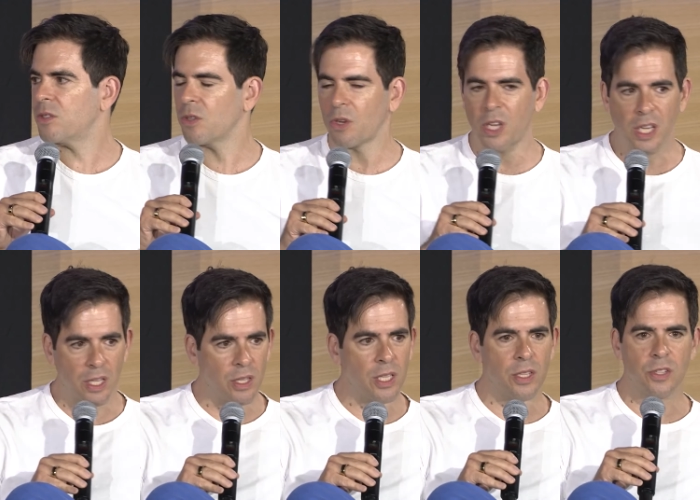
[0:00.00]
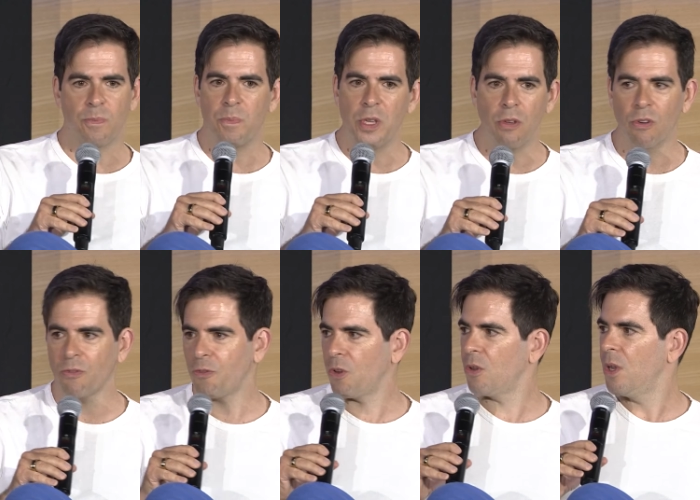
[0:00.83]
They're killing these
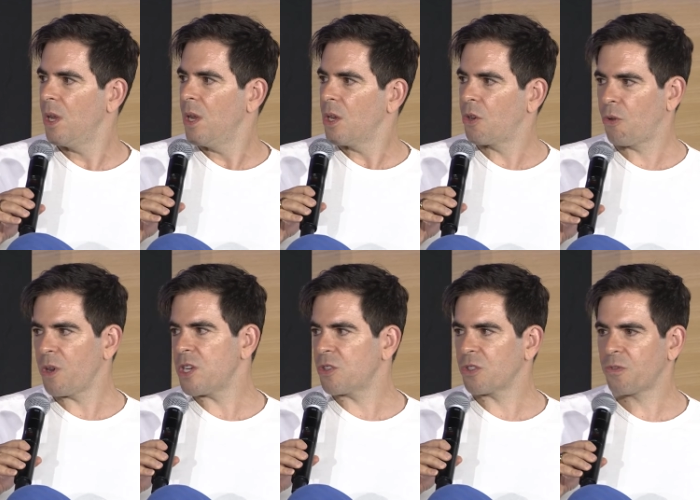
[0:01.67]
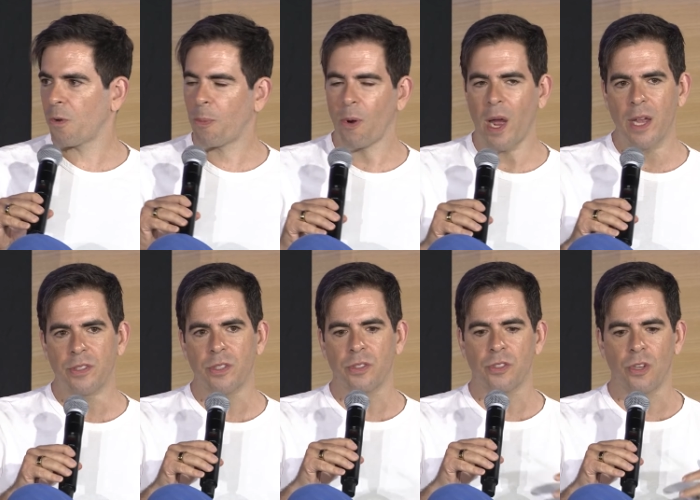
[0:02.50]
beautiful creatures for
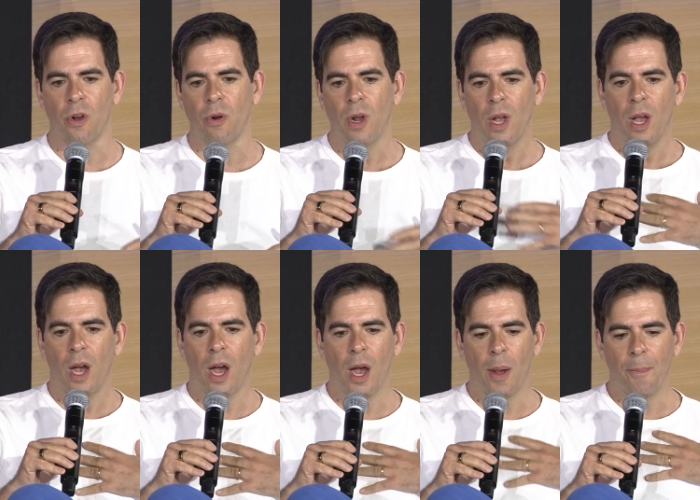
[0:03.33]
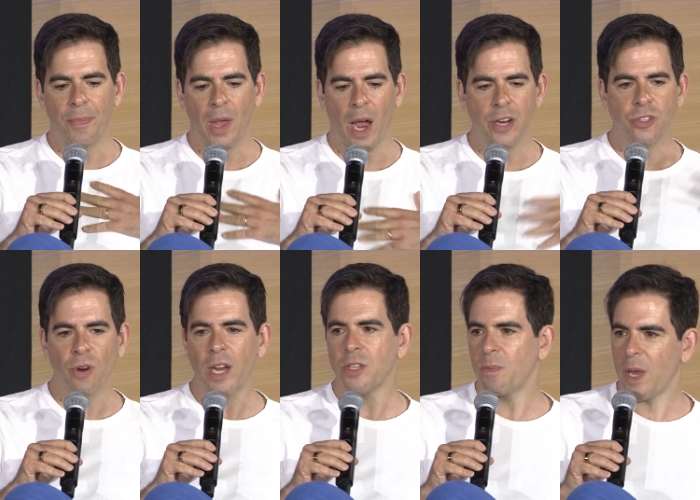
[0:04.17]
prizes. So I
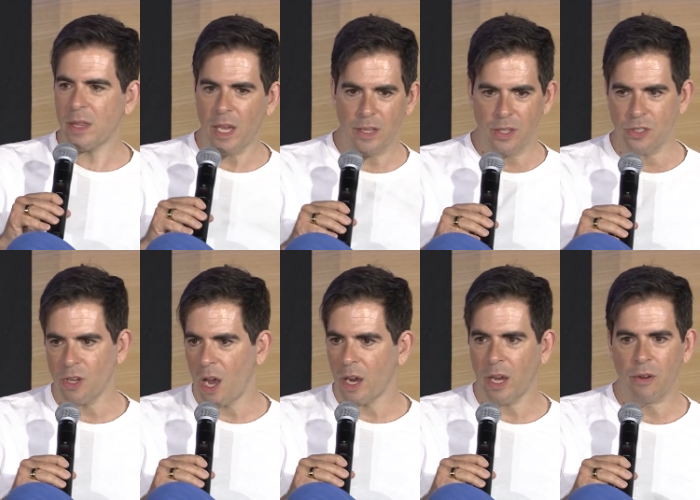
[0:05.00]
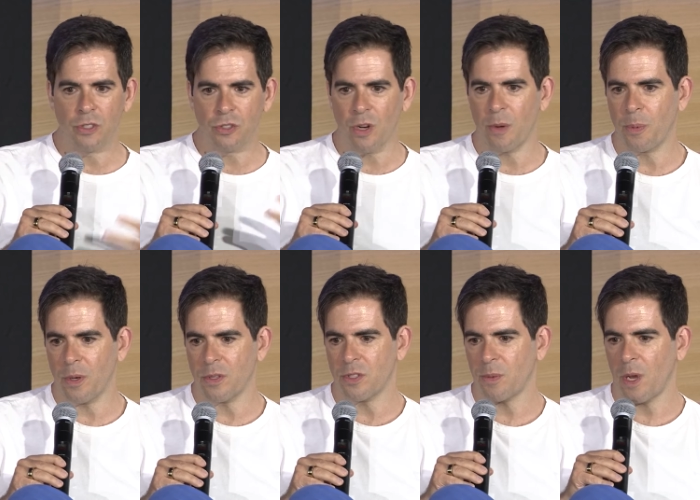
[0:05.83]
tried to make that in the doc. I always try to
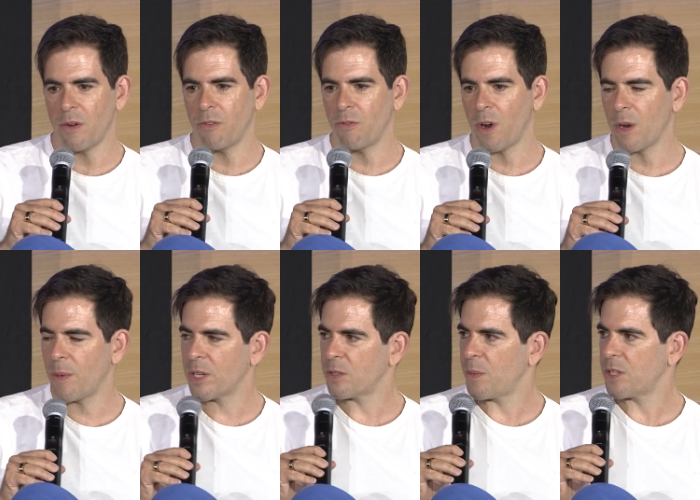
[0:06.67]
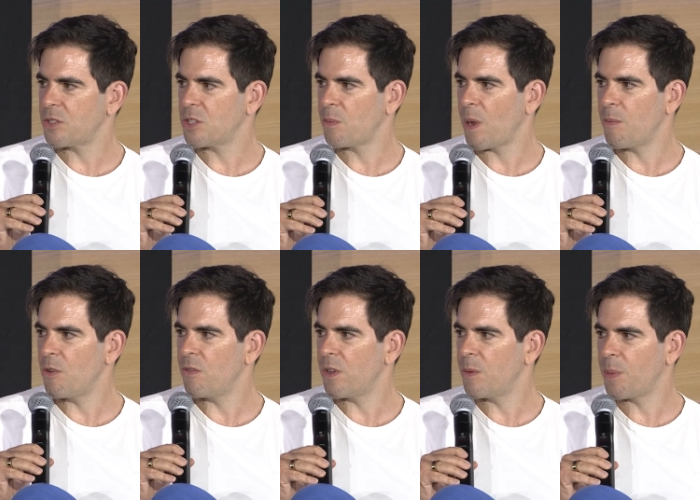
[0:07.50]
put some kind of environmental message in my
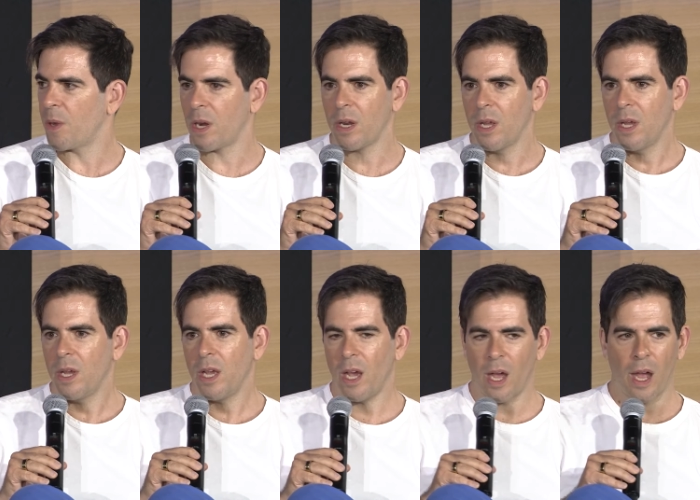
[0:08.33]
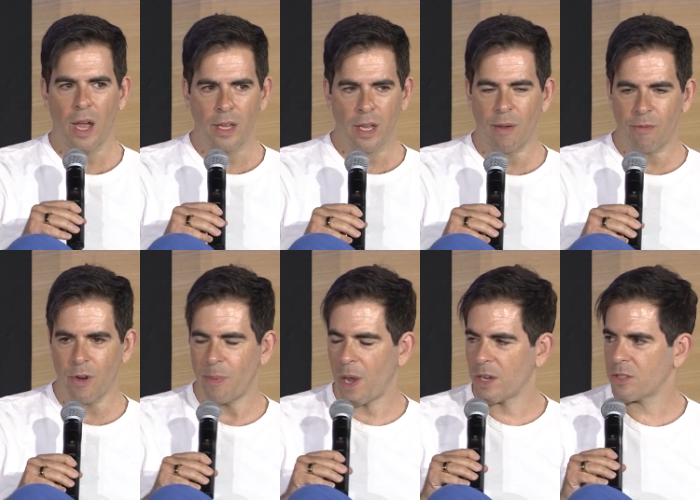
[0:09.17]
movie, but I'm very
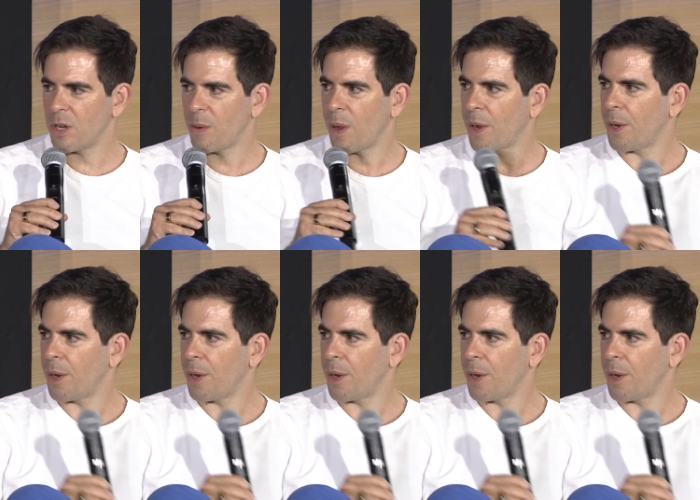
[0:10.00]
passionate about it.